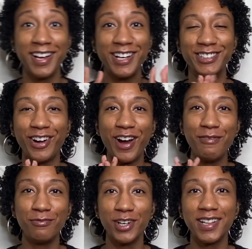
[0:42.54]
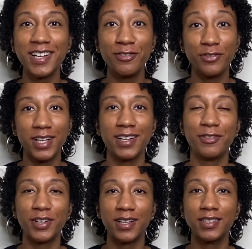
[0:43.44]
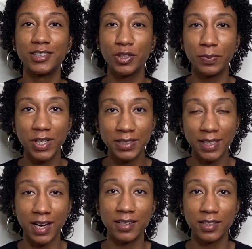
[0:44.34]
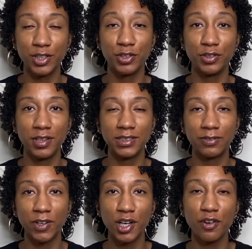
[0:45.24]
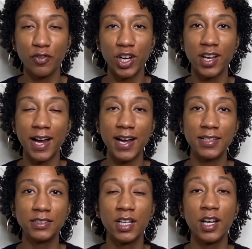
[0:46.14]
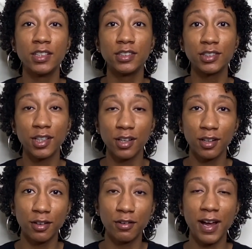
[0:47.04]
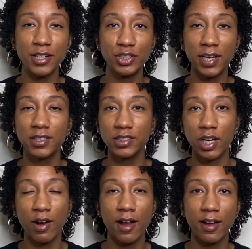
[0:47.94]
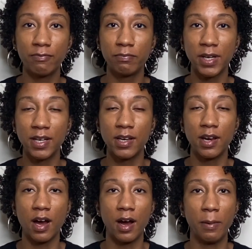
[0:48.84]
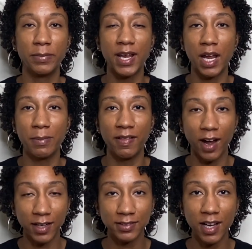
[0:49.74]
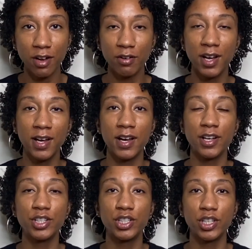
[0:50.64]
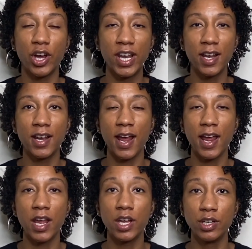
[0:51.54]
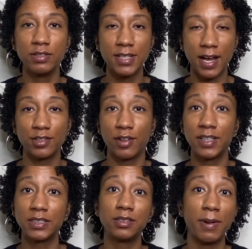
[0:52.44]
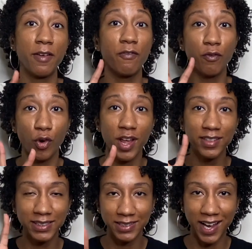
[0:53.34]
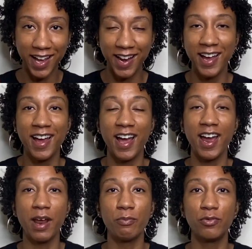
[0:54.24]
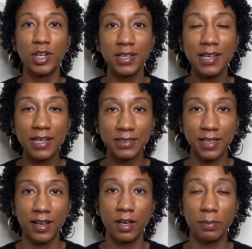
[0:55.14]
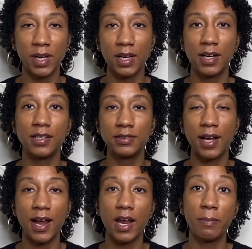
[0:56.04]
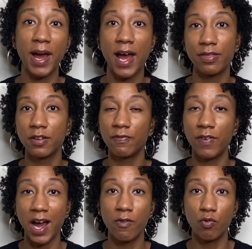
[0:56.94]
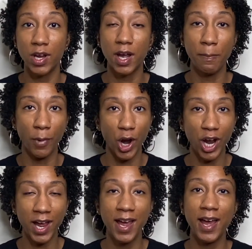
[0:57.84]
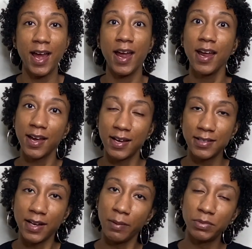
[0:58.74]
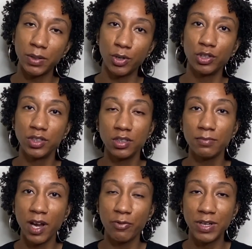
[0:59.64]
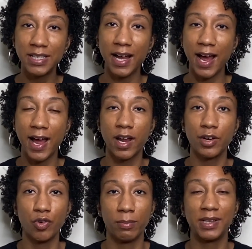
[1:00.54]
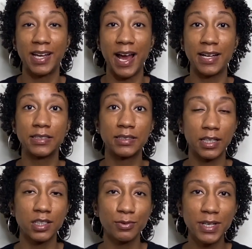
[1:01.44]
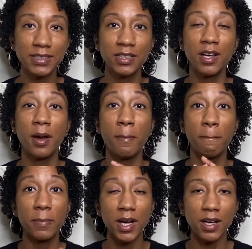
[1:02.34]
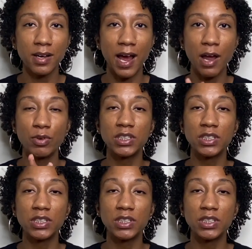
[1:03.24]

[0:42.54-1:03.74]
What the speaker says: so I'm really super excited to do this video for you guys. So as you guys know, I have been taking my locks out and starting a new set. So this is my 4th set and I'm really excited because I am at the 5-week mark and I'm supposed to do my retie normally at 6 weeks, but I was